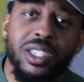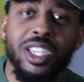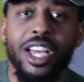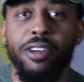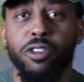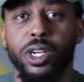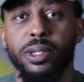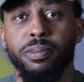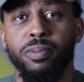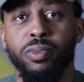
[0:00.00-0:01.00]
slavery.
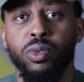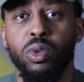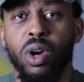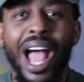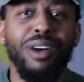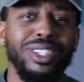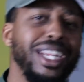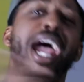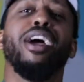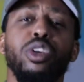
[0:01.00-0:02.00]
How
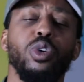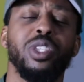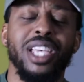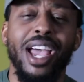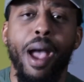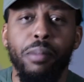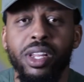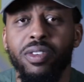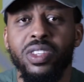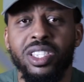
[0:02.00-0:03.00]
dare you say I
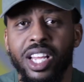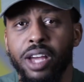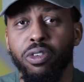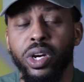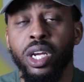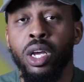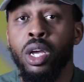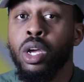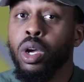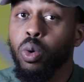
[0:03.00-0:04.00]
believe in slavery?
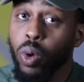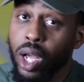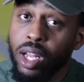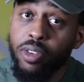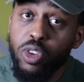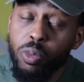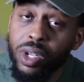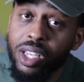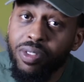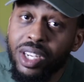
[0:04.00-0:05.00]
Well, if you
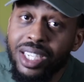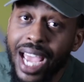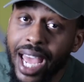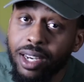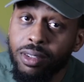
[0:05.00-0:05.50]
believe in debt,